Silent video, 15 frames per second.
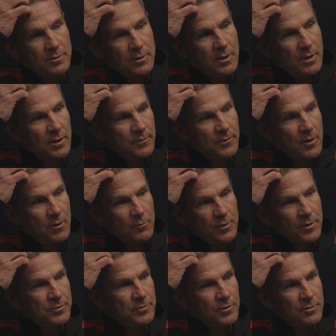I thought
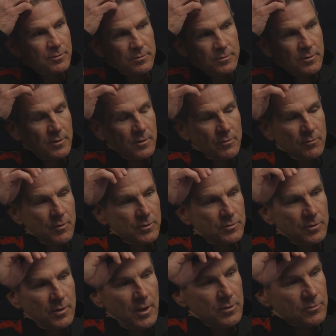Richard
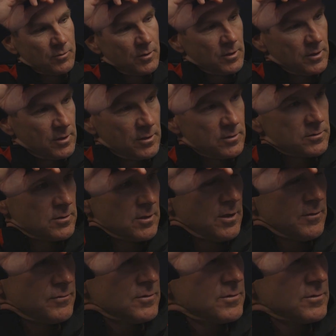has really good stuff,